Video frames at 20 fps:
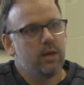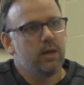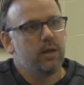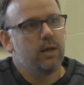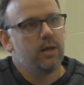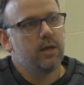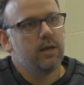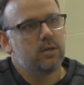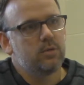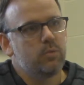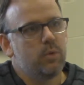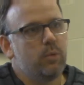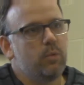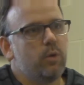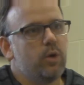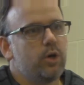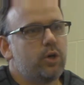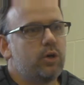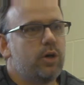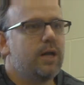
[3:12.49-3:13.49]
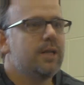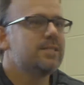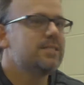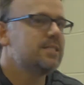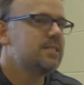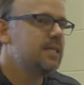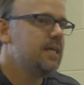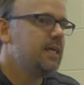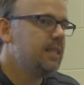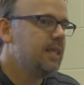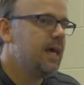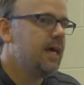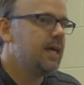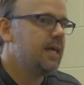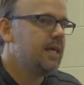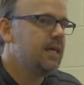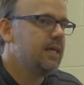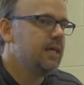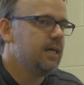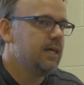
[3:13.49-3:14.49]
is we want to try to see
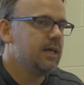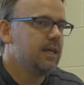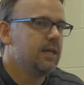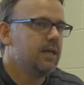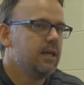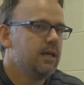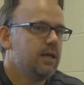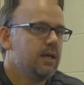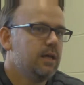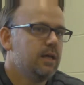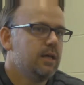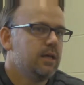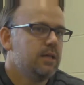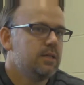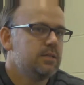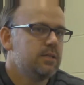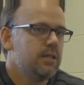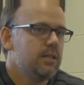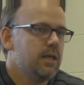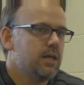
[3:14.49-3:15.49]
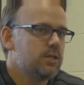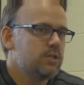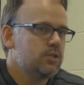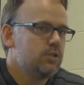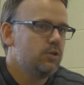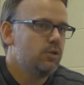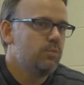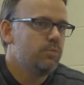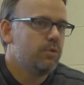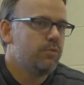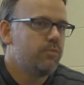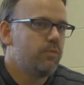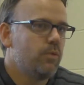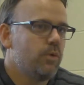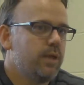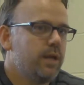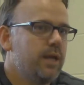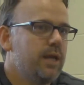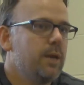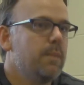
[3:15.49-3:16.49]
that student
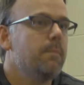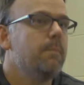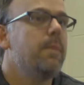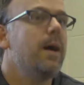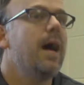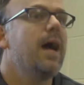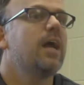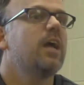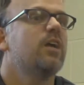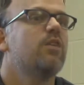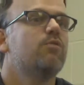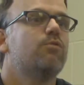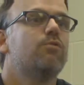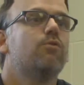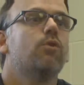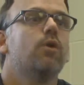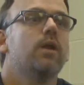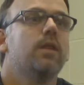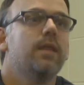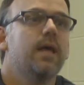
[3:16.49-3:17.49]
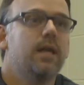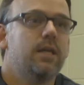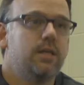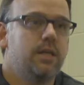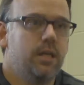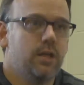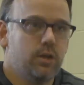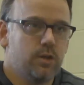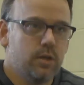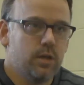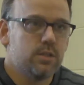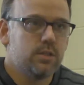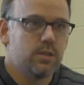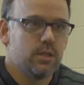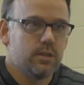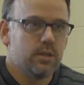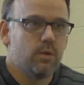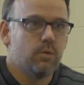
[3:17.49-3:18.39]
before they get back in front of that teacher that sent that